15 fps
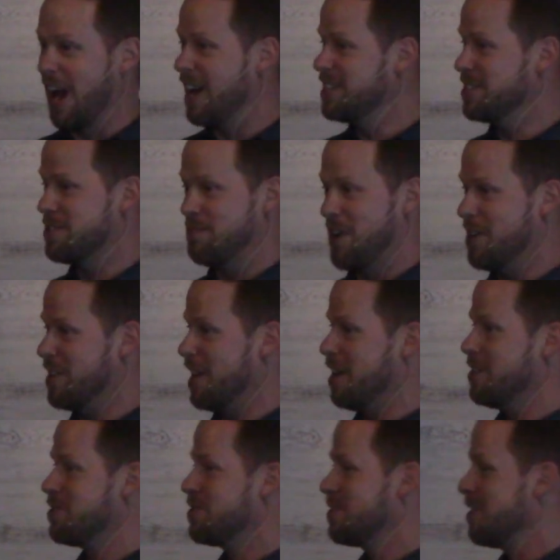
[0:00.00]
I just found
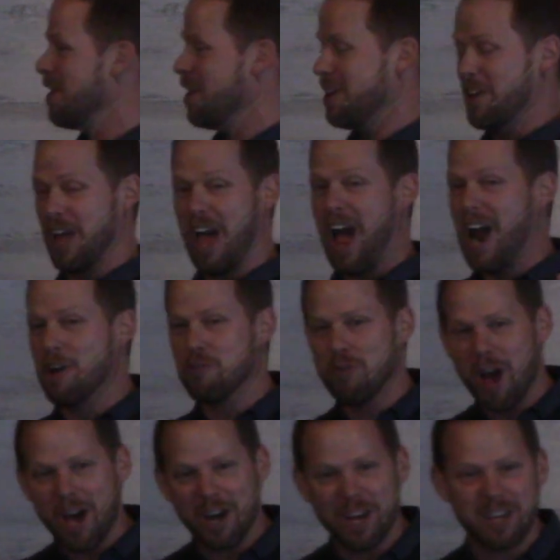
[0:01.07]
that
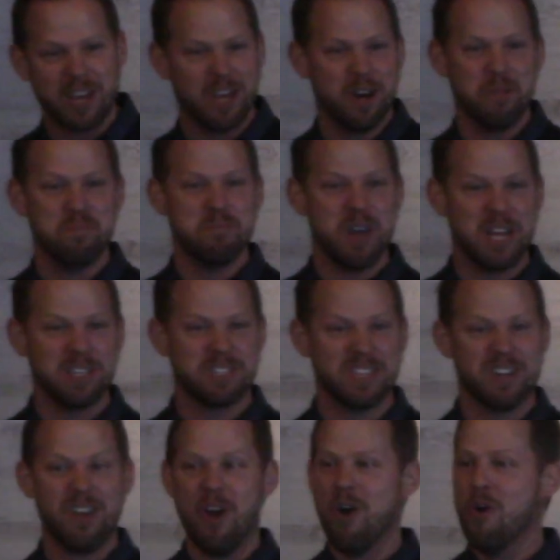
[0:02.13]
ironic and
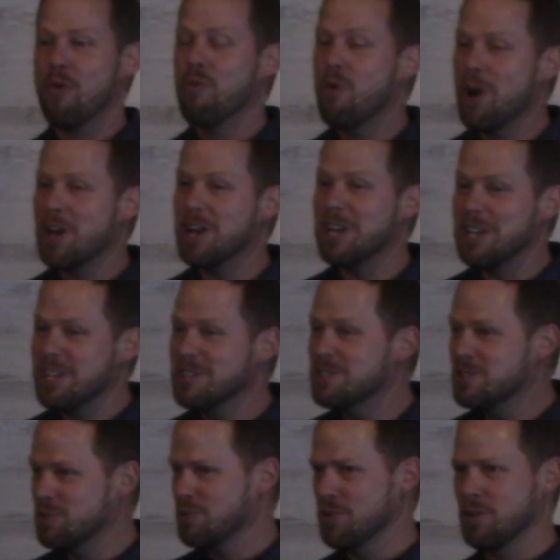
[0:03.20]
amazing. What
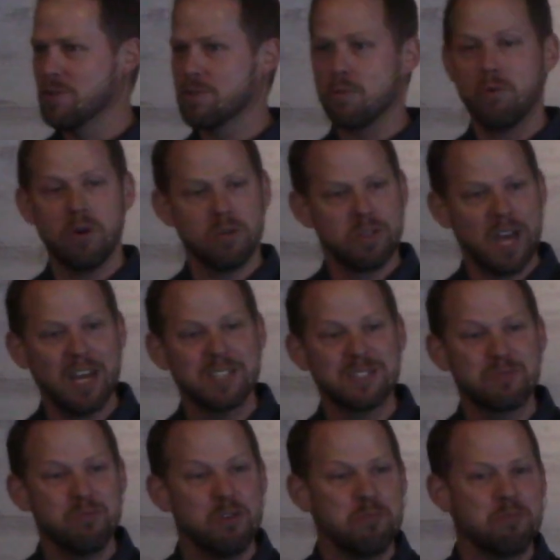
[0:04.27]
is truth? Well,
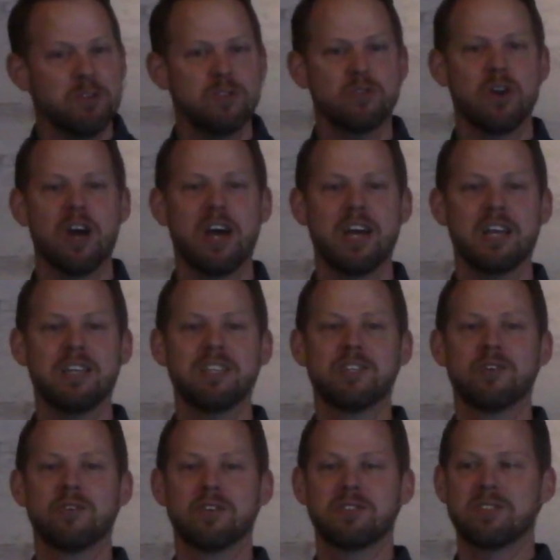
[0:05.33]
that's what we're trying
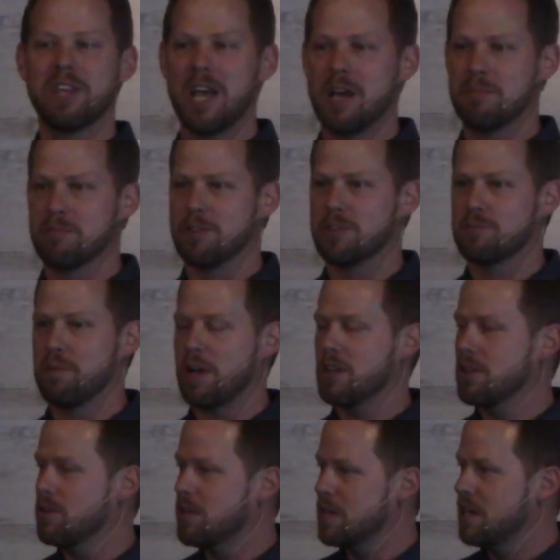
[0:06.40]
to establish by
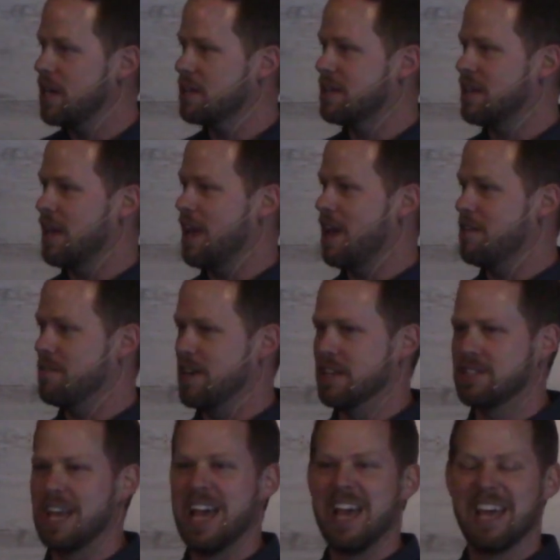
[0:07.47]
looking at the
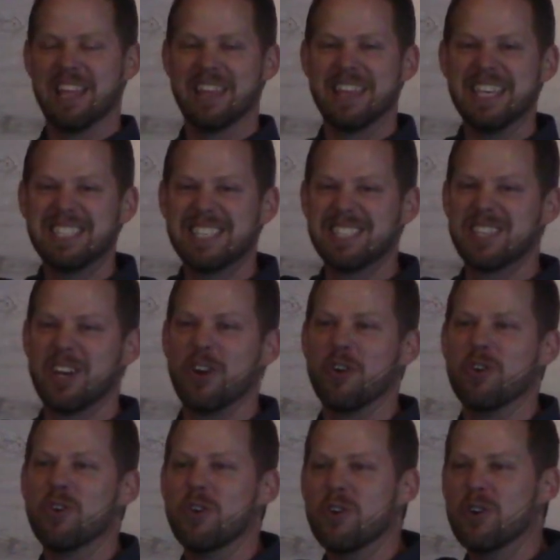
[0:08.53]
evidence. And this is
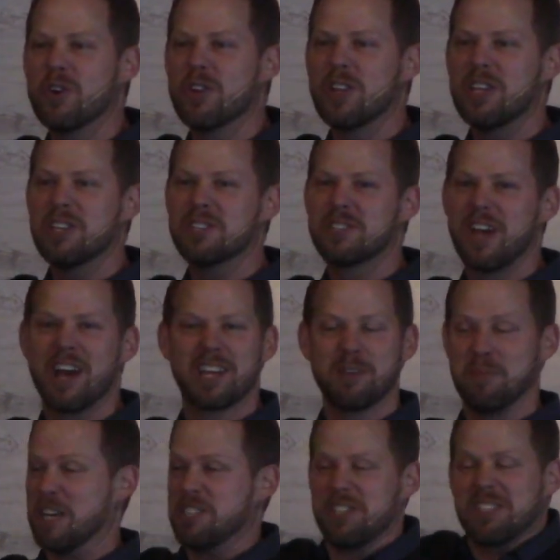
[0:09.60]
the earliest
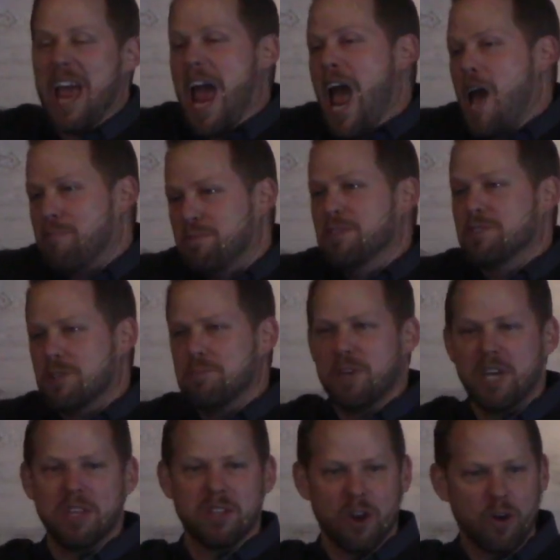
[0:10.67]
document. It just happens to
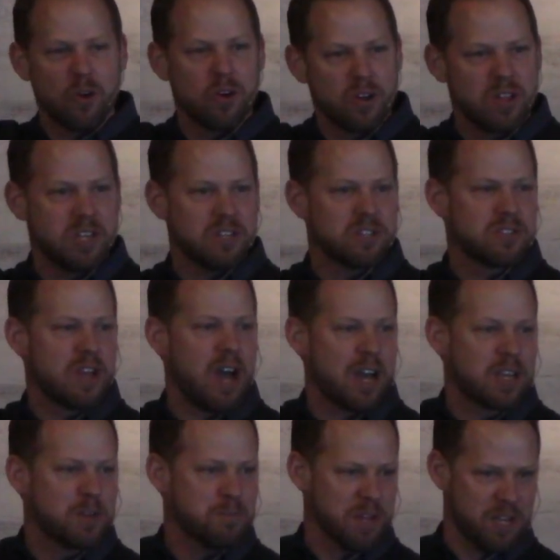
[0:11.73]
be the earliest
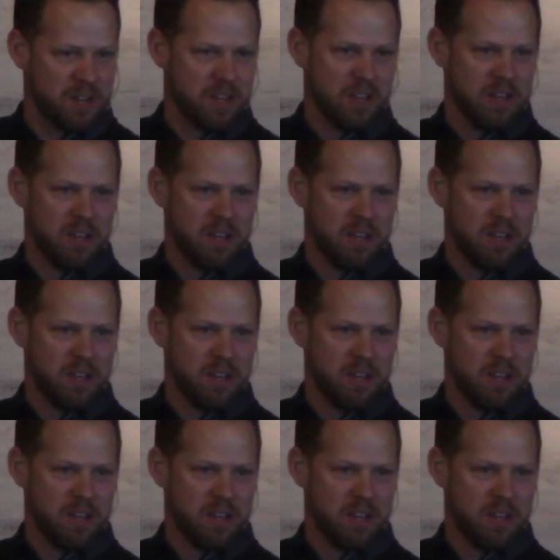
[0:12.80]
document.